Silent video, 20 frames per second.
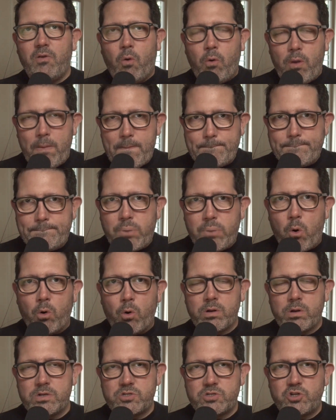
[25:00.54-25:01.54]
or
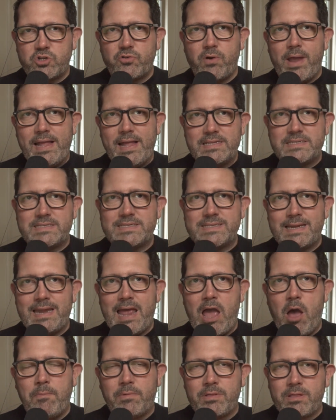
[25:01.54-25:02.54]
important trends in
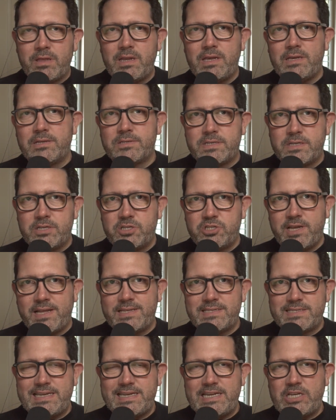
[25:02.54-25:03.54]
how millennials and
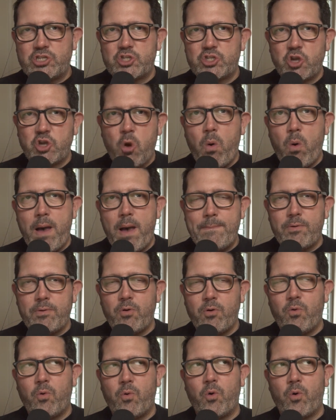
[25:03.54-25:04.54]
Gen Z show up
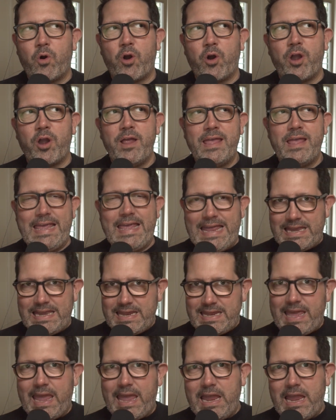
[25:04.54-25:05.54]
or
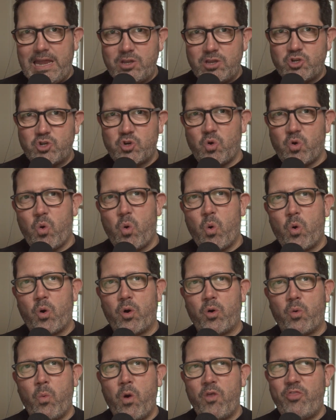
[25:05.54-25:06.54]
engage,
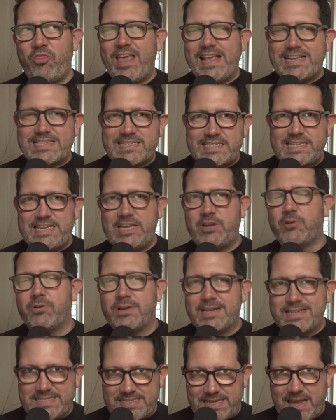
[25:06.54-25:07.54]
or what they seek
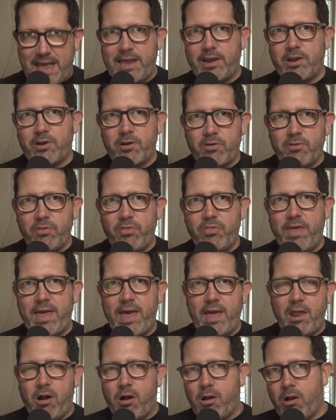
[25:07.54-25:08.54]
or desire
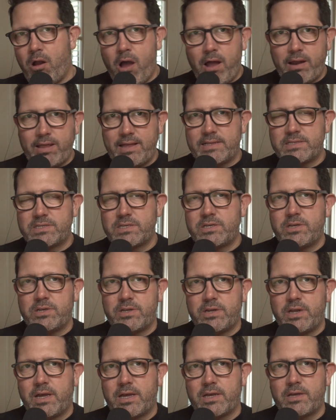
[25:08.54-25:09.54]
that our audience
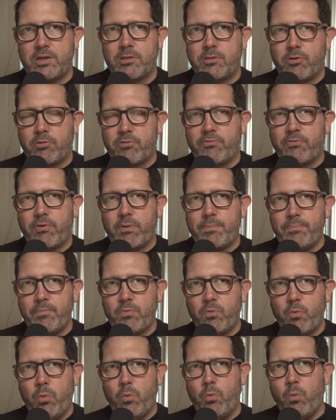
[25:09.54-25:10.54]
could learn from?
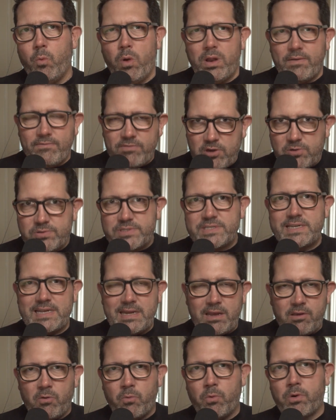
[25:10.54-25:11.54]
What have you
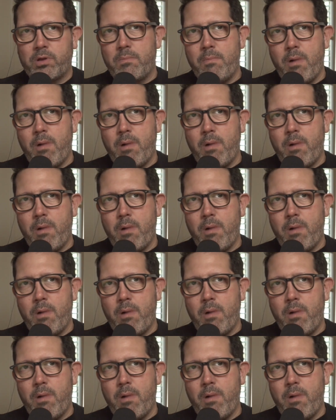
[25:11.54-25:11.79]
seen in your work at